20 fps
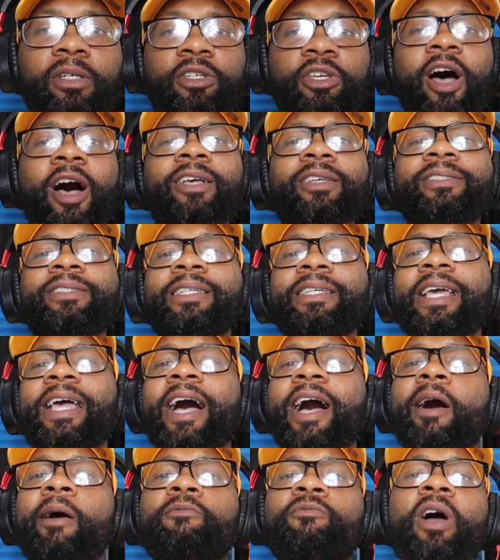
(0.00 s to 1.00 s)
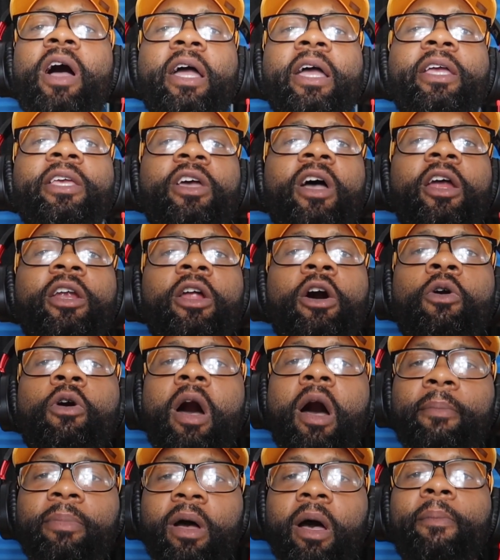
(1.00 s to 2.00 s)
Y'all see how I'm rocking. Y'all know
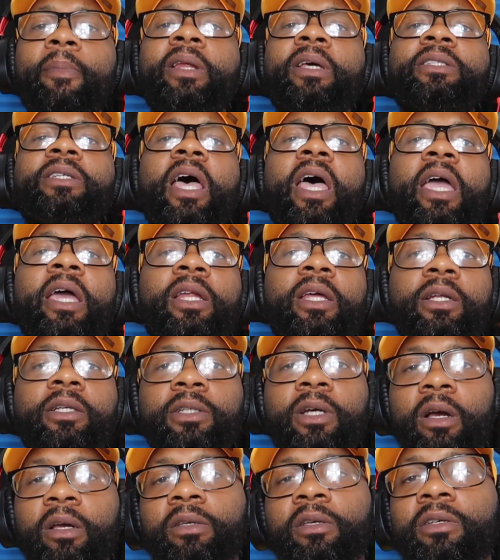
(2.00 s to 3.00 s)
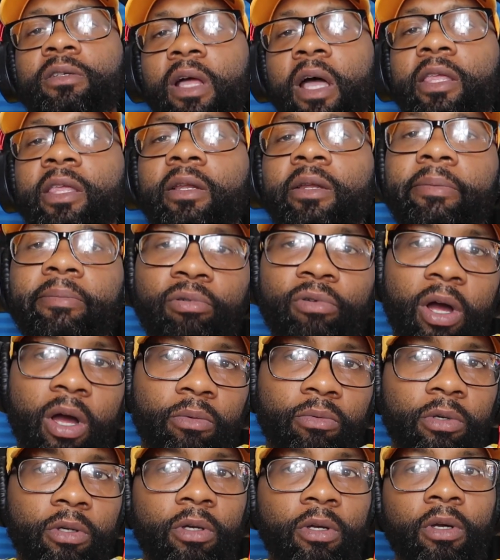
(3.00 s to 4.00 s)
how I'm coming. It's an AD jersey. It's not the
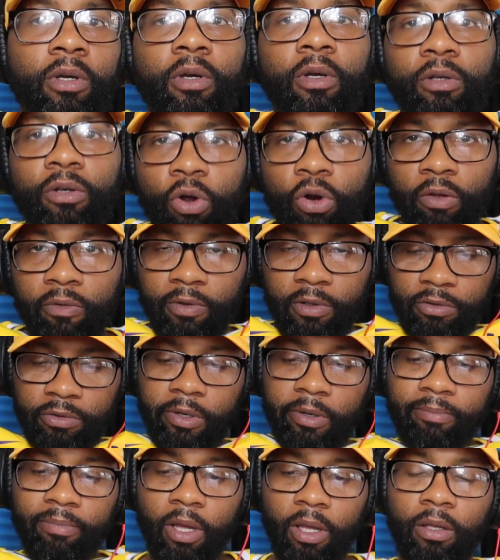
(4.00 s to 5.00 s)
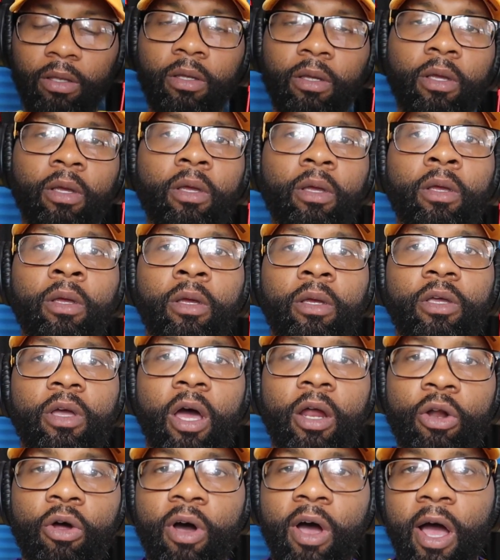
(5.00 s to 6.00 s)
LeBron one. Don't even trip, but
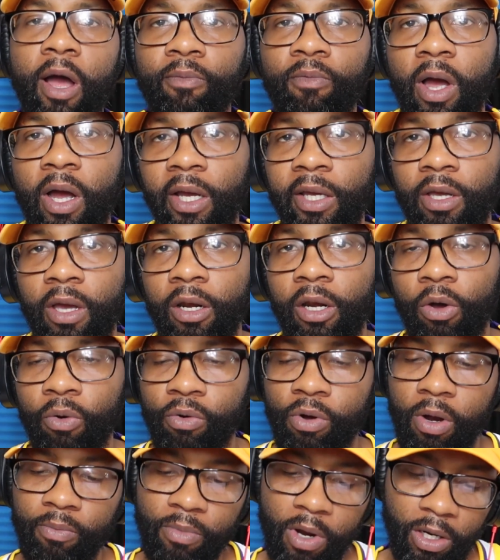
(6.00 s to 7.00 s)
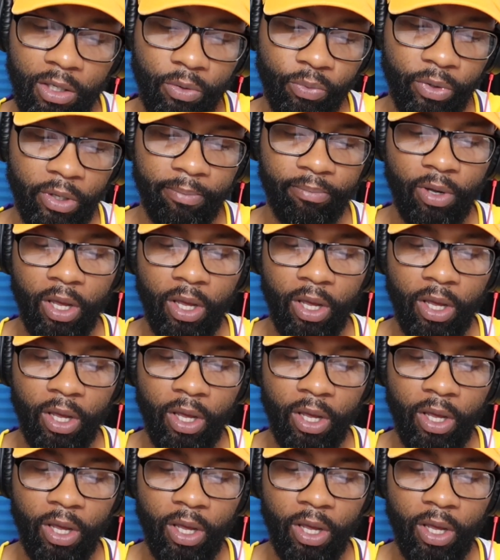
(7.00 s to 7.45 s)
y'all know how I'm rocking. Y'all know who I'm rocking with.